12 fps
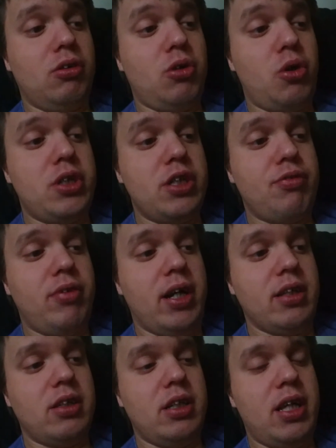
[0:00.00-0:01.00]
closest
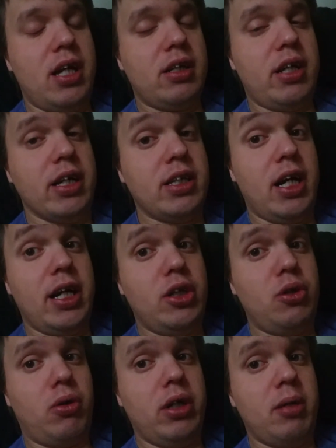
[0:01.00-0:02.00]
friends in that class. I
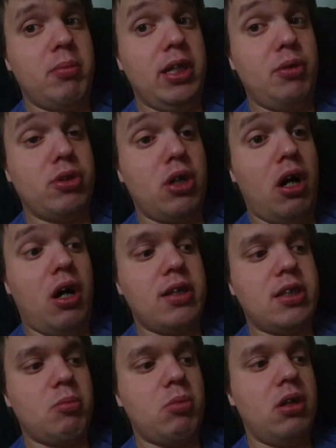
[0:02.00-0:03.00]
adored him. He was
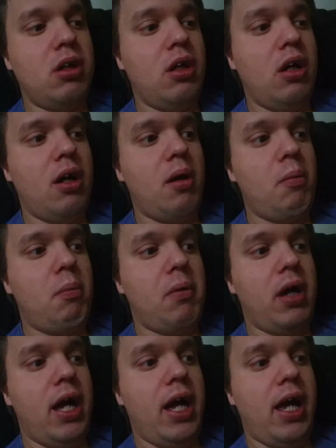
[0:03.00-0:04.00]
awesome.
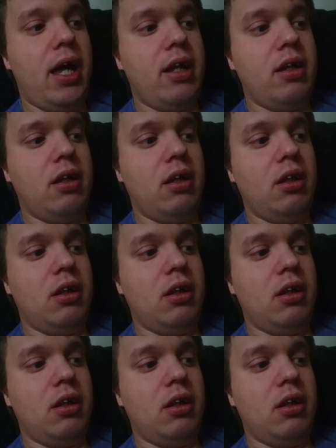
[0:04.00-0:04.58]
And